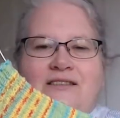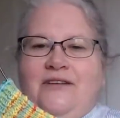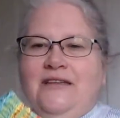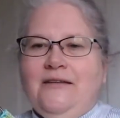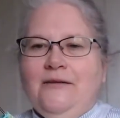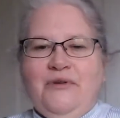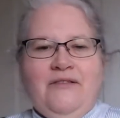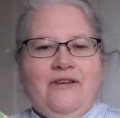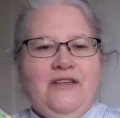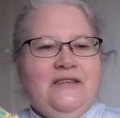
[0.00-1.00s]
a plain
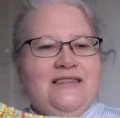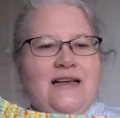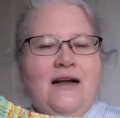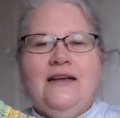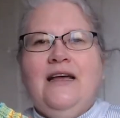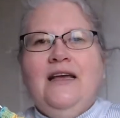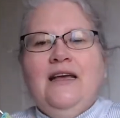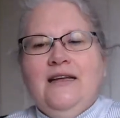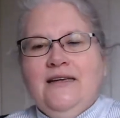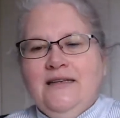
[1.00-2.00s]
vanilla sock,
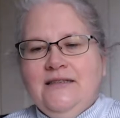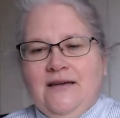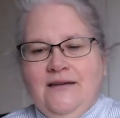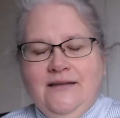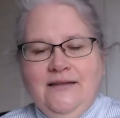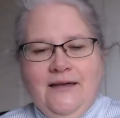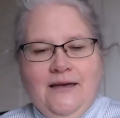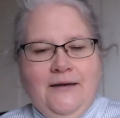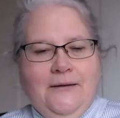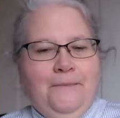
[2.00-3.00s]
knit
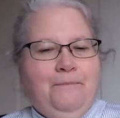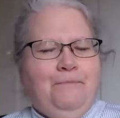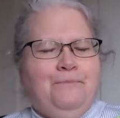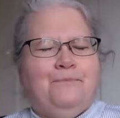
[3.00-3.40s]
on